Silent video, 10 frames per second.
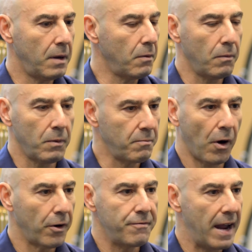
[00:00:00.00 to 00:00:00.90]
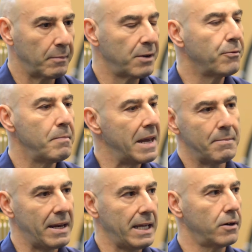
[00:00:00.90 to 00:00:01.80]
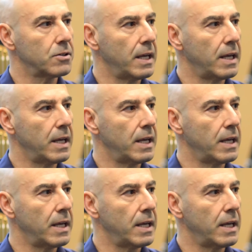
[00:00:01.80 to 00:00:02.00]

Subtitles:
with our family for many, many years.